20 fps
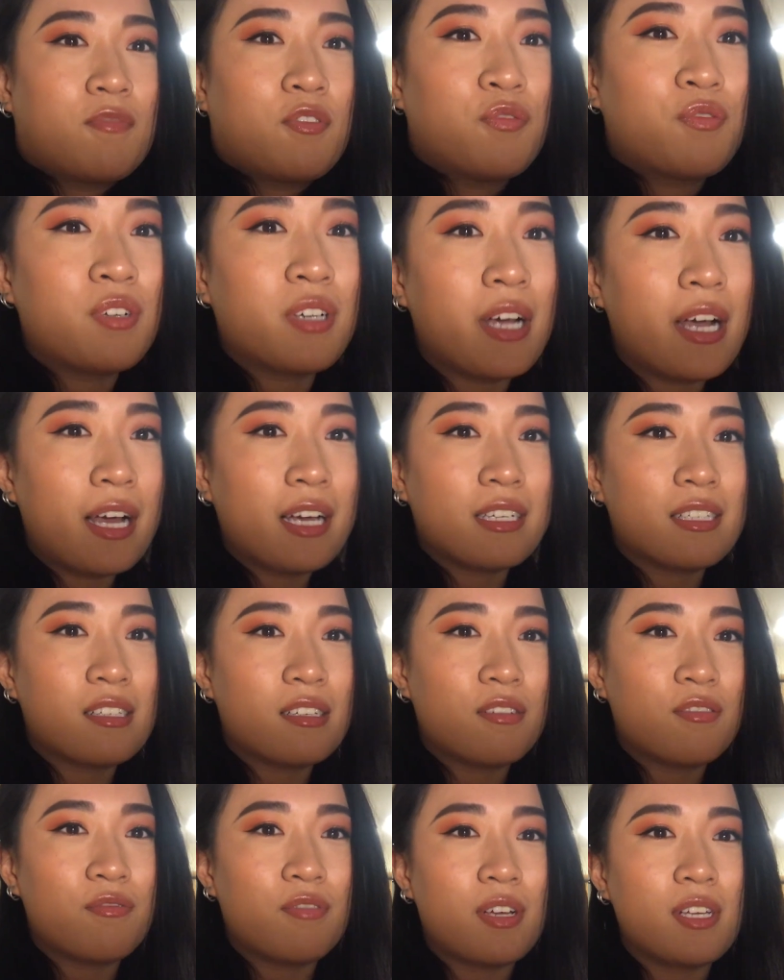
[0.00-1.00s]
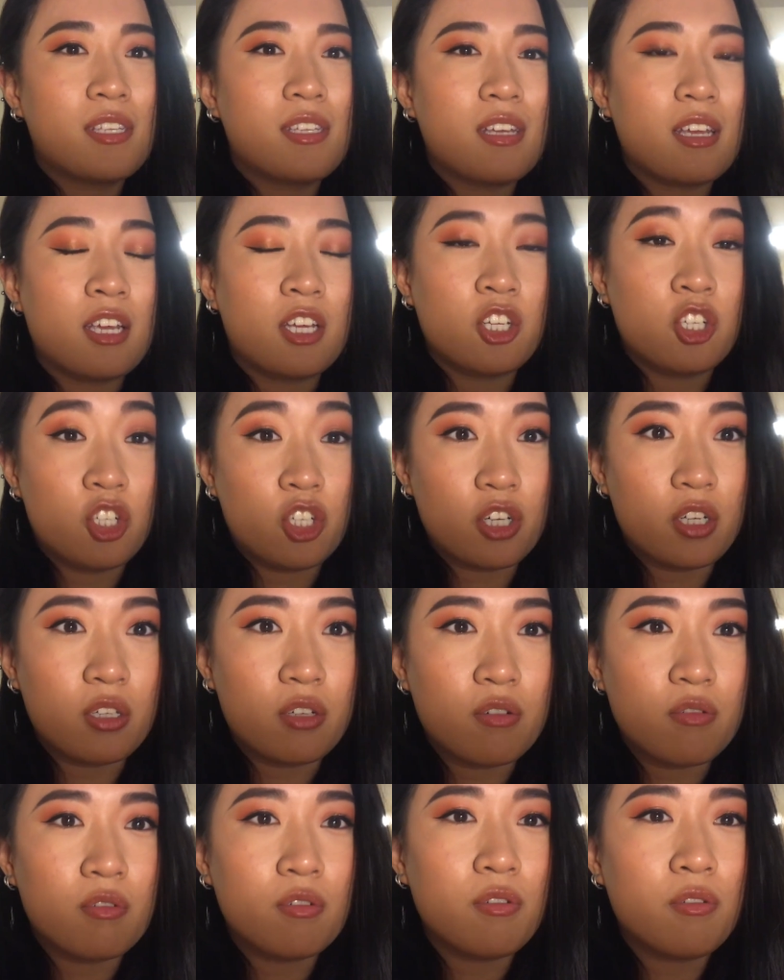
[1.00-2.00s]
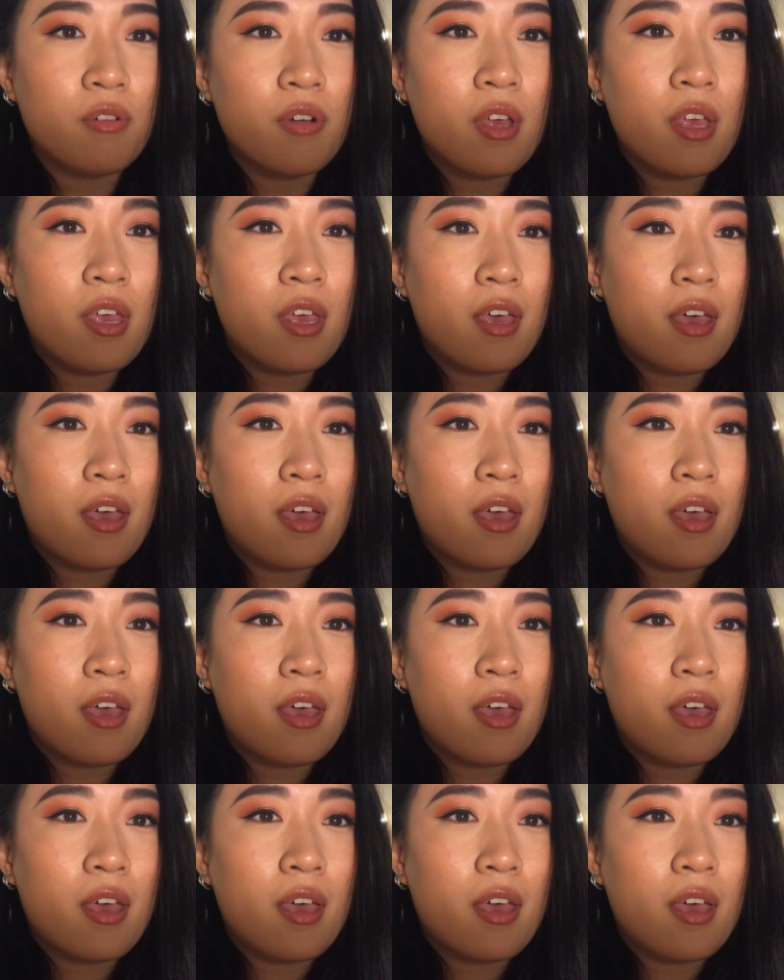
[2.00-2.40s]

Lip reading: relax and rest in general